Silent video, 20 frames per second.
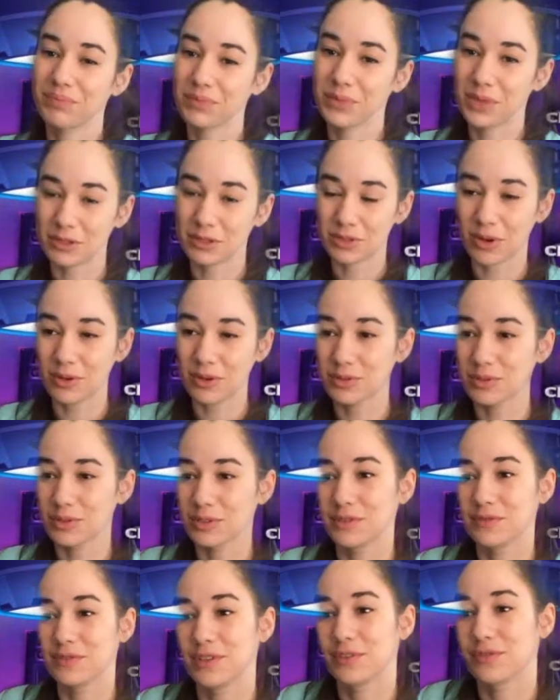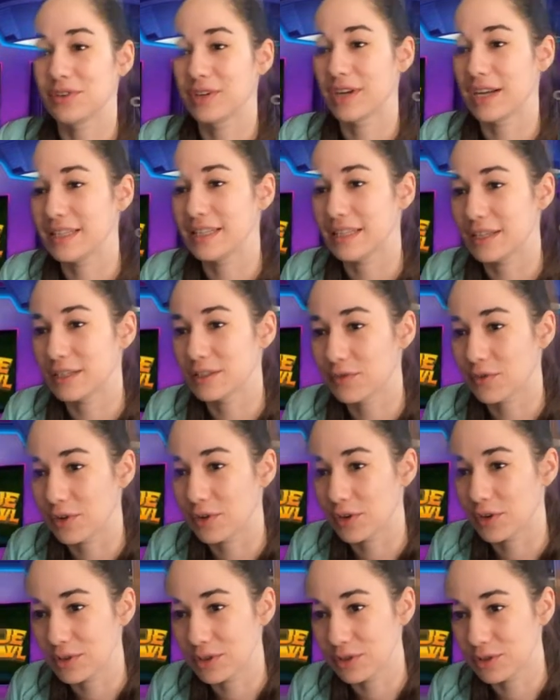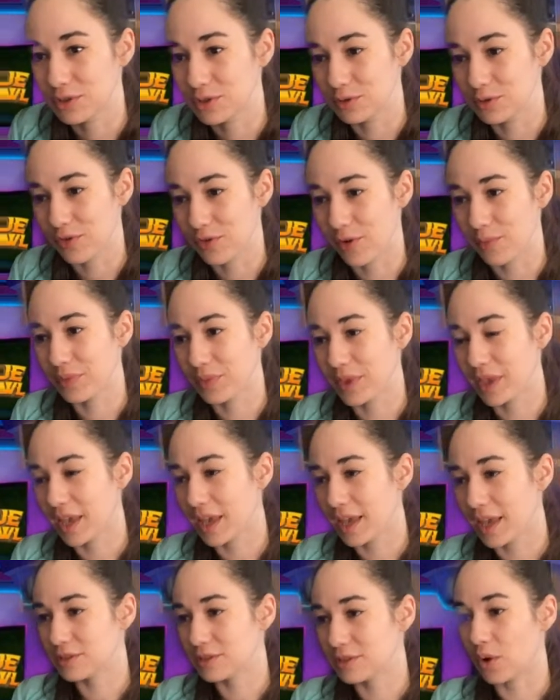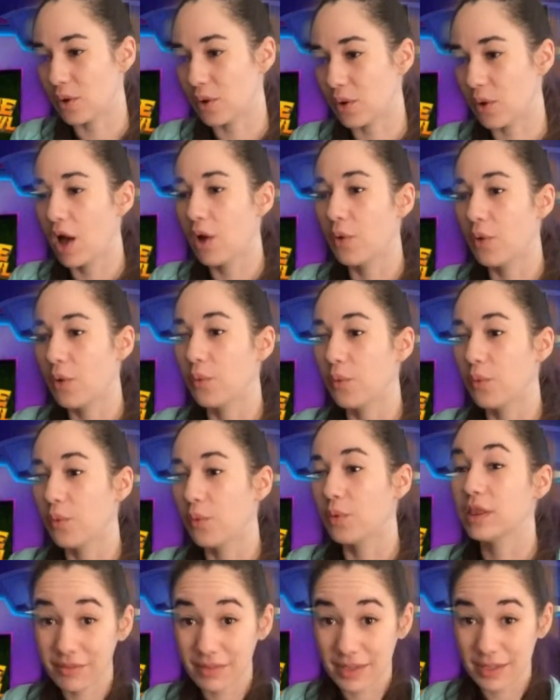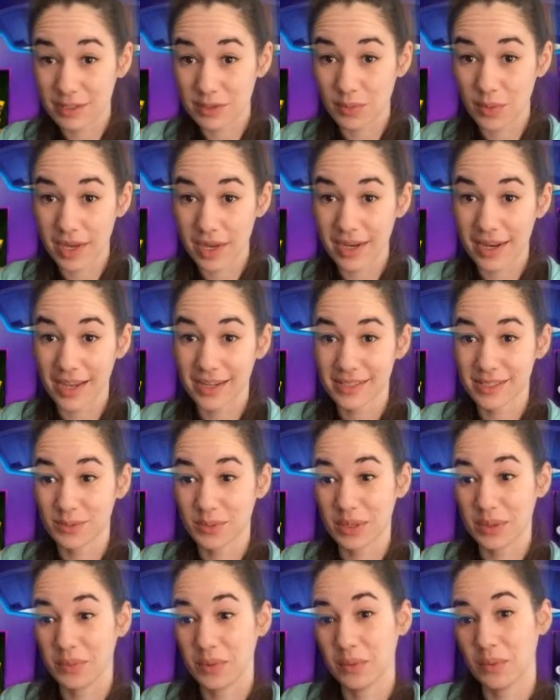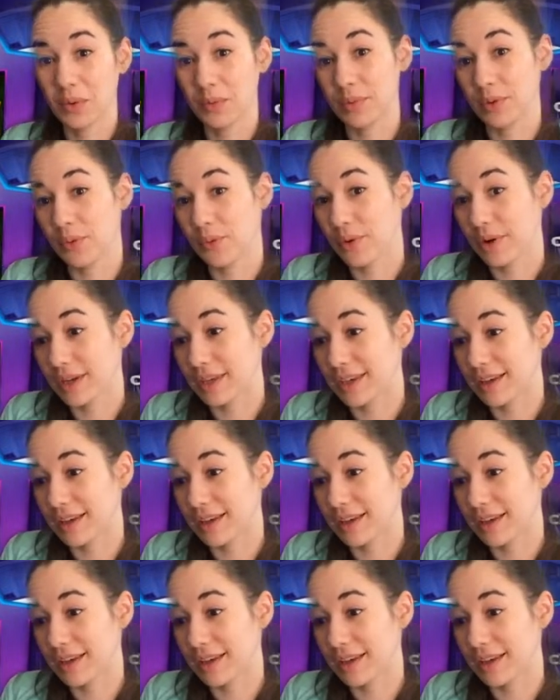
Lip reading: There's all sorts of different ideas for you to choose from. So we love this one. Next week we will be working